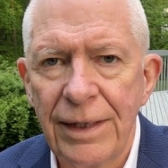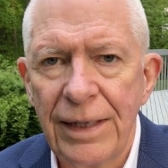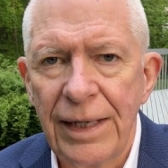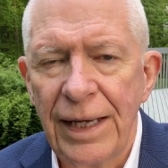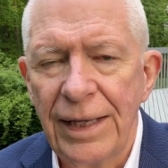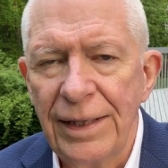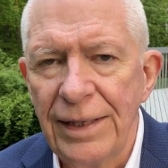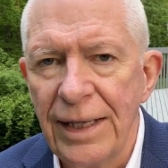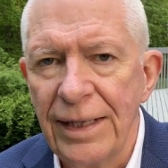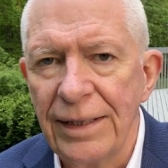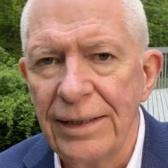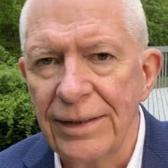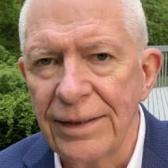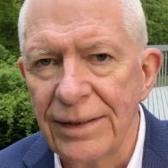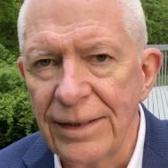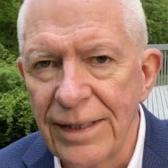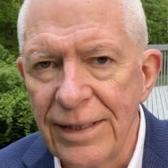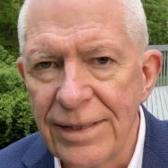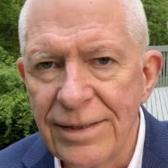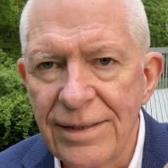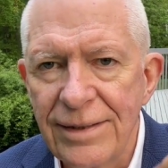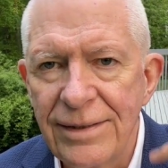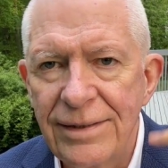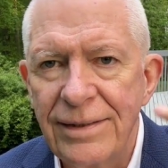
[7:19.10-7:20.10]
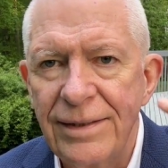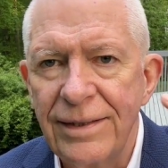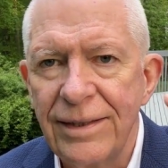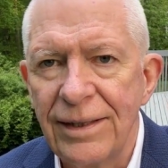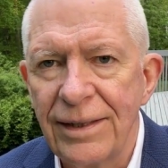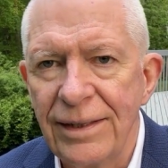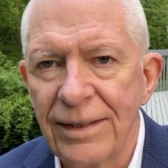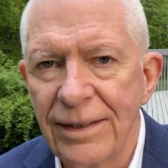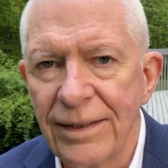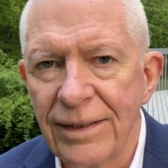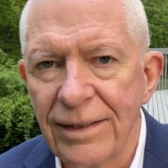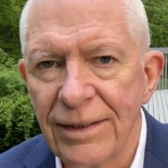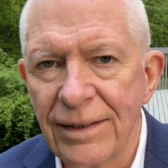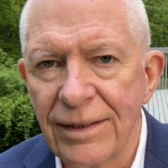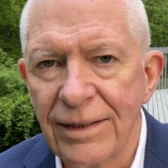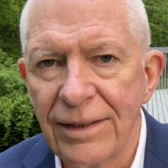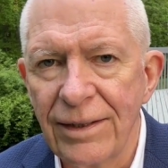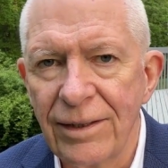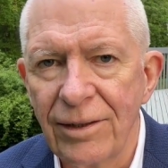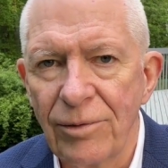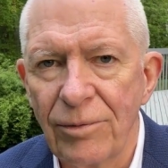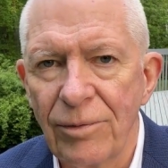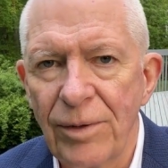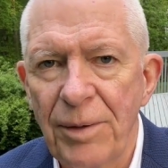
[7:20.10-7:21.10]
And then listen to
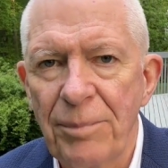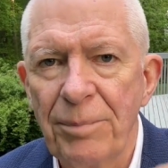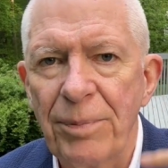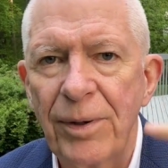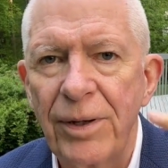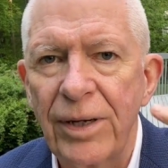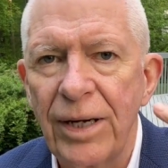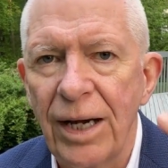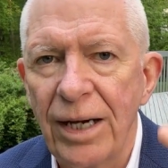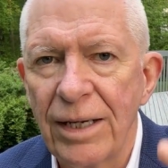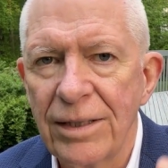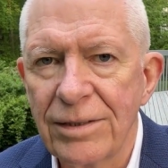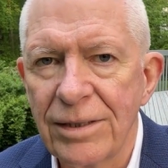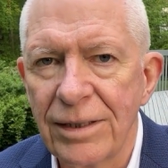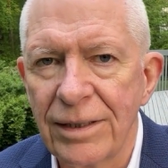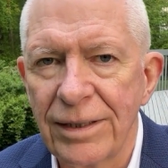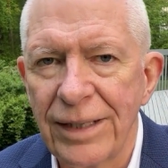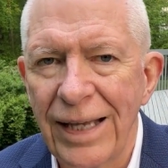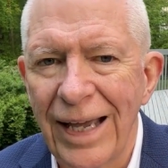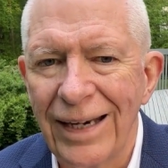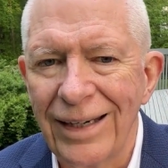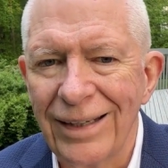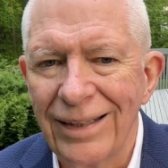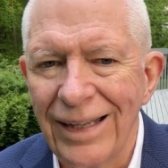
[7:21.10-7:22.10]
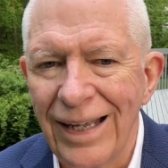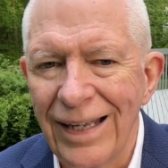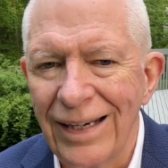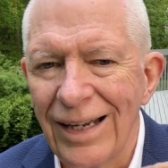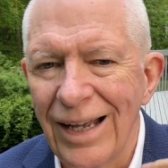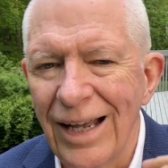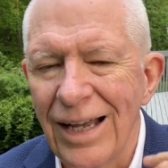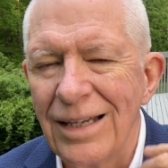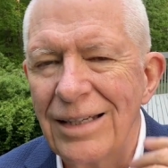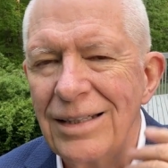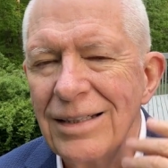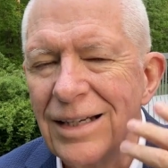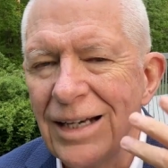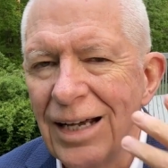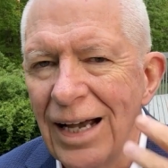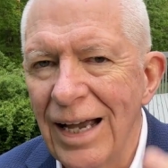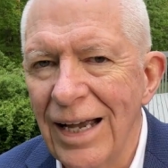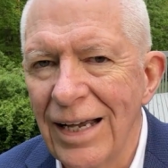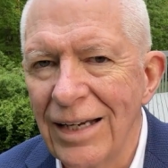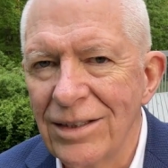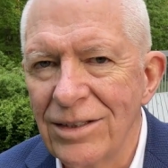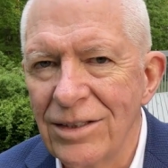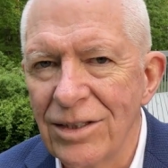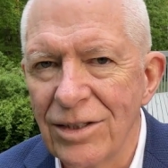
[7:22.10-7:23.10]
the repercussion, that
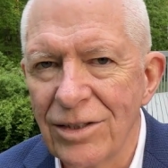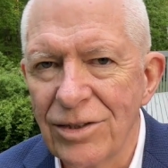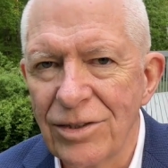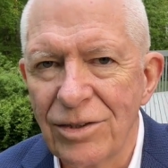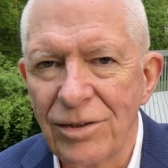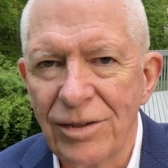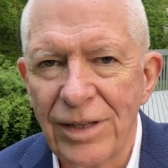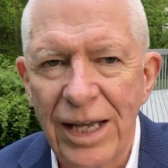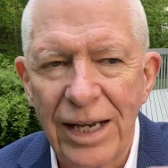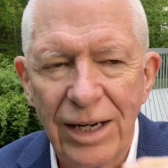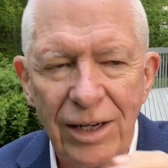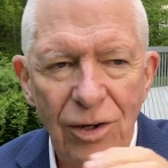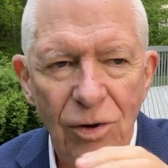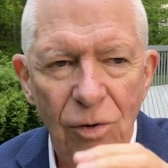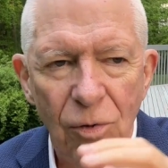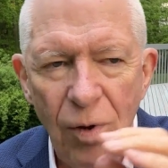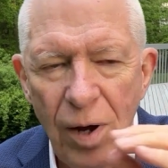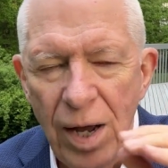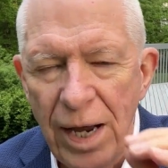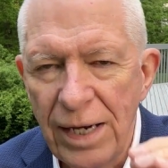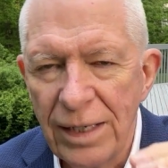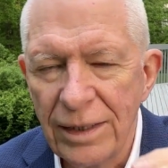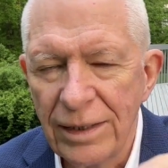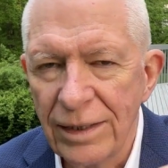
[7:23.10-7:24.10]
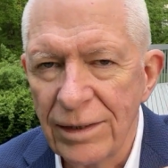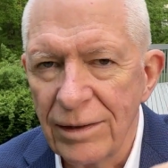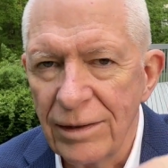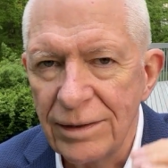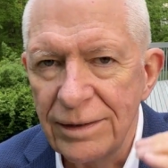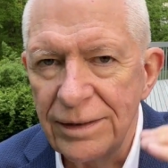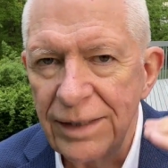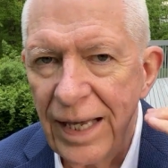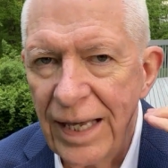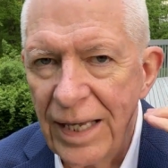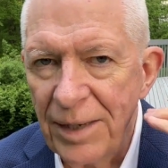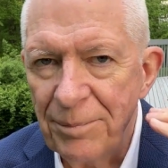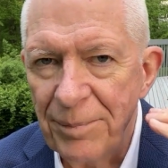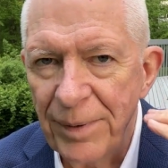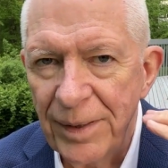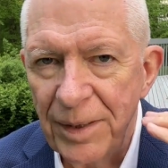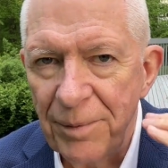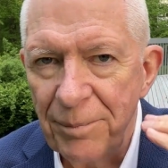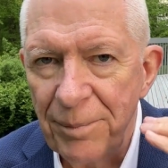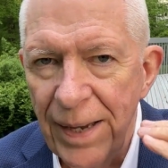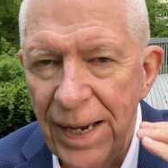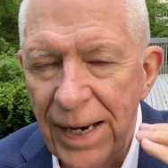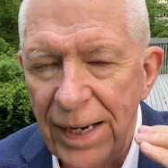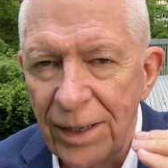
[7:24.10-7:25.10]
unconscious or that quiet little tape in the
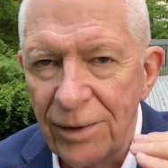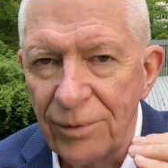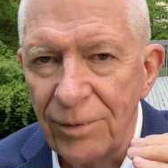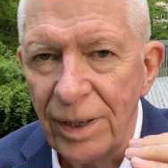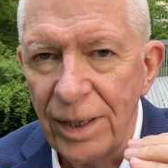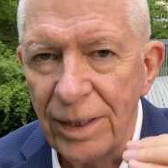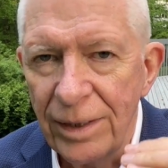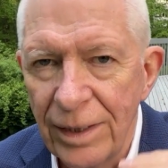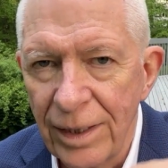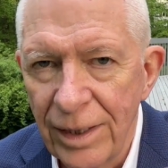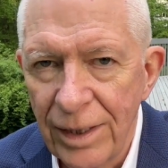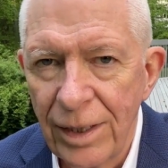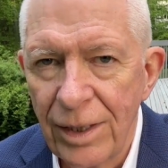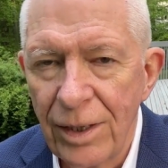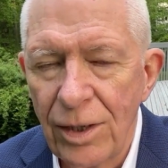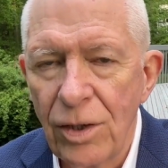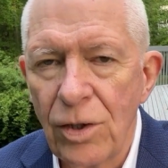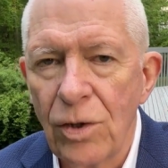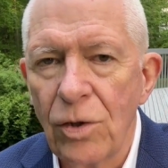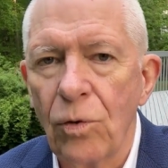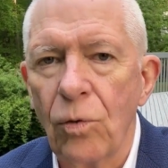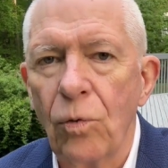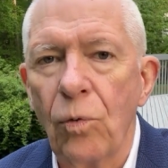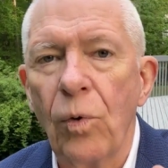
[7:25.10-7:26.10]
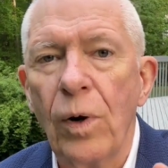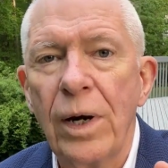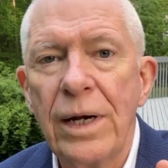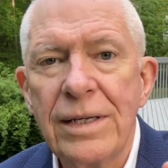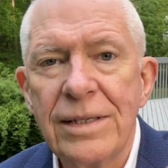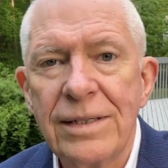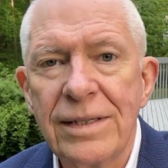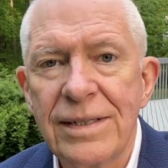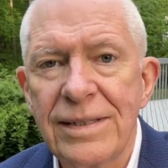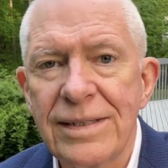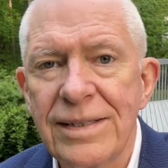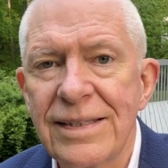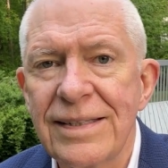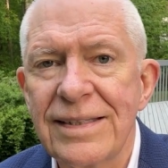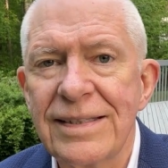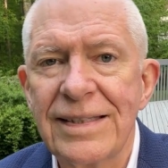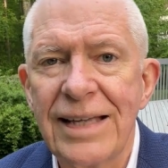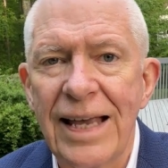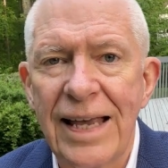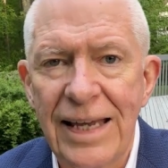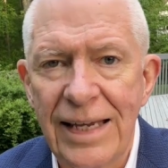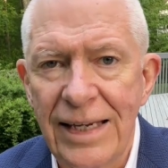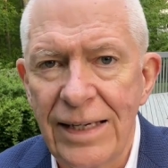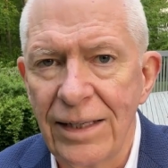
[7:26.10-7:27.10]
background. What is it
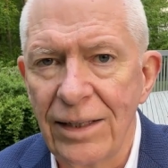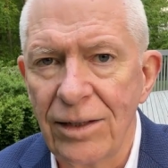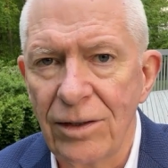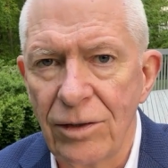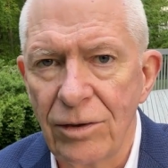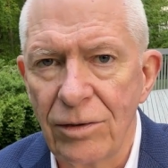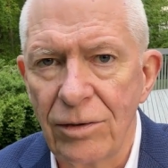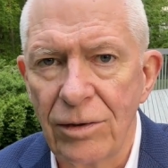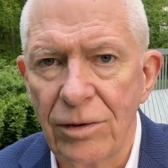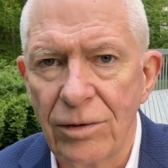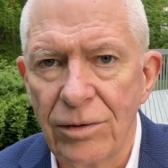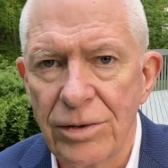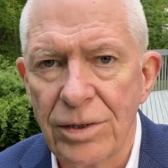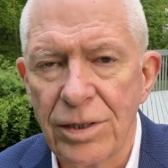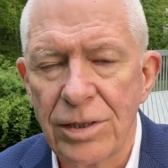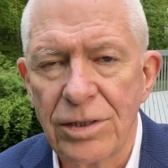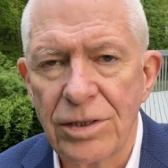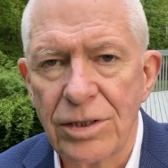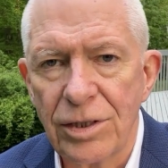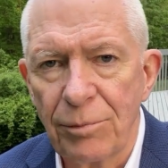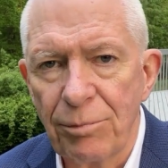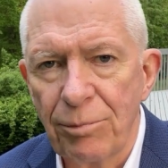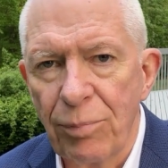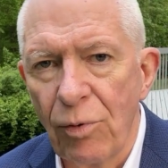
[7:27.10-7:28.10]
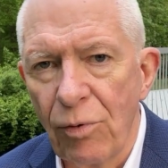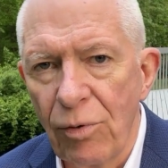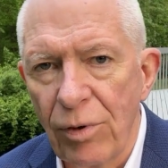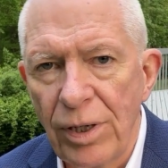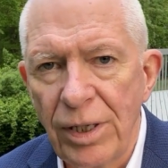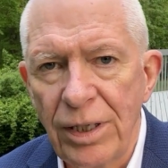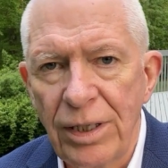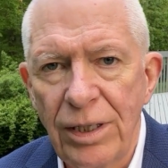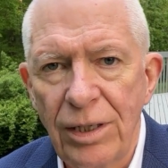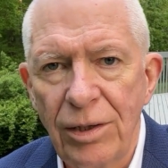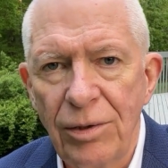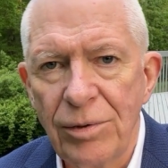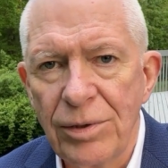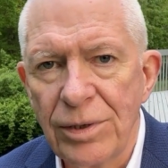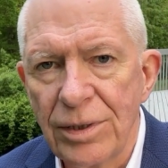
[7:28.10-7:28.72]
saying to you? Is it supporting you?